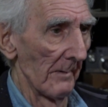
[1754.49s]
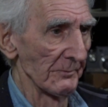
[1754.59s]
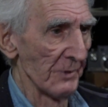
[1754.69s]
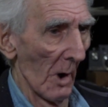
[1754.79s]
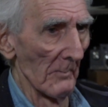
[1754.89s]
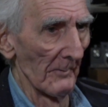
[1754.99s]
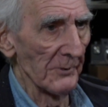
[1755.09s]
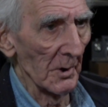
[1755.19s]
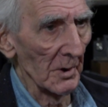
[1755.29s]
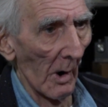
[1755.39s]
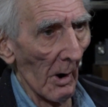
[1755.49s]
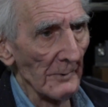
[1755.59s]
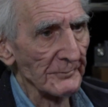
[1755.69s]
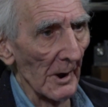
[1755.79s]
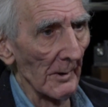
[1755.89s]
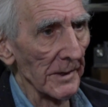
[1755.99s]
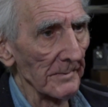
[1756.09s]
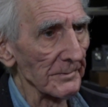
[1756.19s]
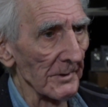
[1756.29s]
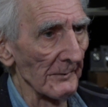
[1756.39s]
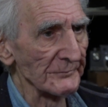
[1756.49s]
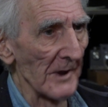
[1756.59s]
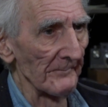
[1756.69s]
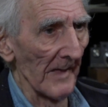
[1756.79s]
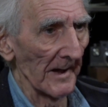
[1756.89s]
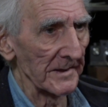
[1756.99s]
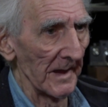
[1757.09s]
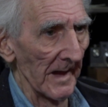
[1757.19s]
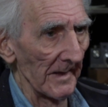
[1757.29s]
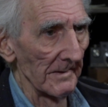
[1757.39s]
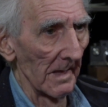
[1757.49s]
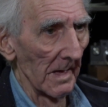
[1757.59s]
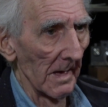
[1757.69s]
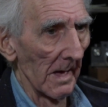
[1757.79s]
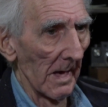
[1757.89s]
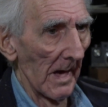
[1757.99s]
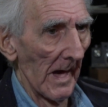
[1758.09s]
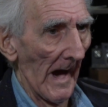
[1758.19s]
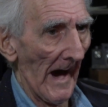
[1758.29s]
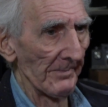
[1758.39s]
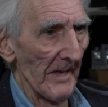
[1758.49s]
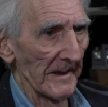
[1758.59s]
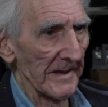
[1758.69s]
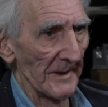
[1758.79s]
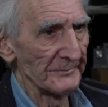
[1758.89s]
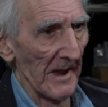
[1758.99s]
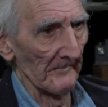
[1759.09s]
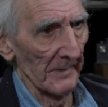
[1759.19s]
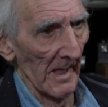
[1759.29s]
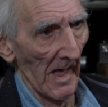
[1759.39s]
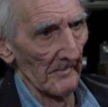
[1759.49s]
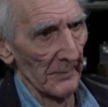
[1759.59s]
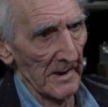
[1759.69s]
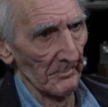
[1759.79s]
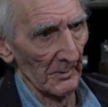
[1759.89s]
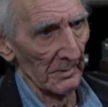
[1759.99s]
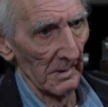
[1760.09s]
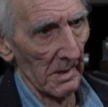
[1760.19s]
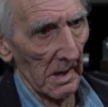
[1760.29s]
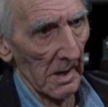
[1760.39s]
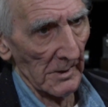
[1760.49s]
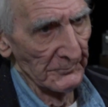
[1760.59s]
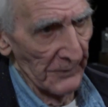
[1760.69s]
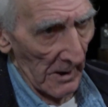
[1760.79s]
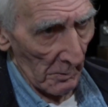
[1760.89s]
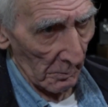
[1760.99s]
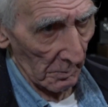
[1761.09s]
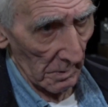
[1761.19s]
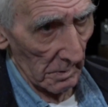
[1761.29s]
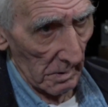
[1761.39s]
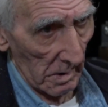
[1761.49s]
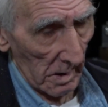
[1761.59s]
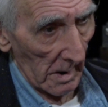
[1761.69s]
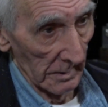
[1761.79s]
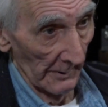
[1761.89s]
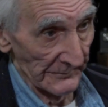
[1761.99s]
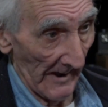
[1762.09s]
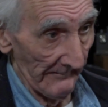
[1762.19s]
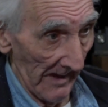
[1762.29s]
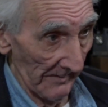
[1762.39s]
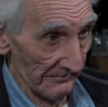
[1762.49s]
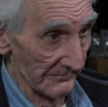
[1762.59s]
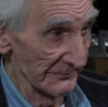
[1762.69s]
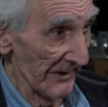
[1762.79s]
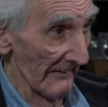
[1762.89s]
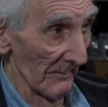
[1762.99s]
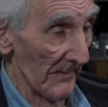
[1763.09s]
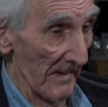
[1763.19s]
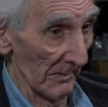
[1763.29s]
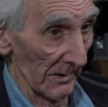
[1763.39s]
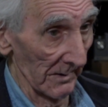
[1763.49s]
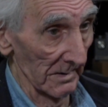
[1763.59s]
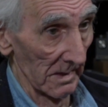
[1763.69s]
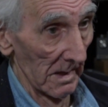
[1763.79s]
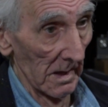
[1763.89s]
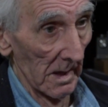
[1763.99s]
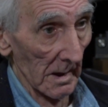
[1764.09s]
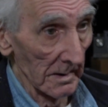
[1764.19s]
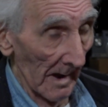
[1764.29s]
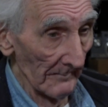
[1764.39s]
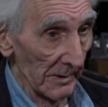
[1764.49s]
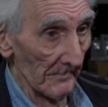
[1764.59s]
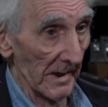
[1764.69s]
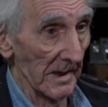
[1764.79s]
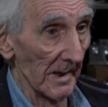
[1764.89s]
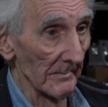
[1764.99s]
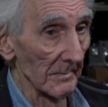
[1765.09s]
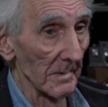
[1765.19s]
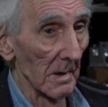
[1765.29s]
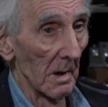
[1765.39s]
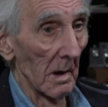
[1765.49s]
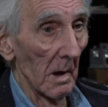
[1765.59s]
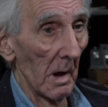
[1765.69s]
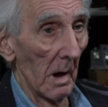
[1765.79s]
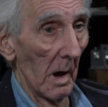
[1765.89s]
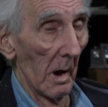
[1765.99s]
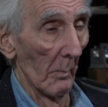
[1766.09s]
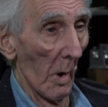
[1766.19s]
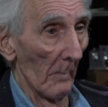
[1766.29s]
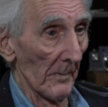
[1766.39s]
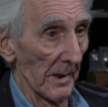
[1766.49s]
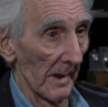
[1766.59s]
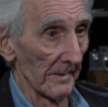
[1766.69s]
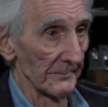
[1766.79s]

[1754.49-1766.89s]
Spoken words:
show them a few chords on it, stuff like that. I think that's helped a lot of people too, because I've had several people that come to me and want me to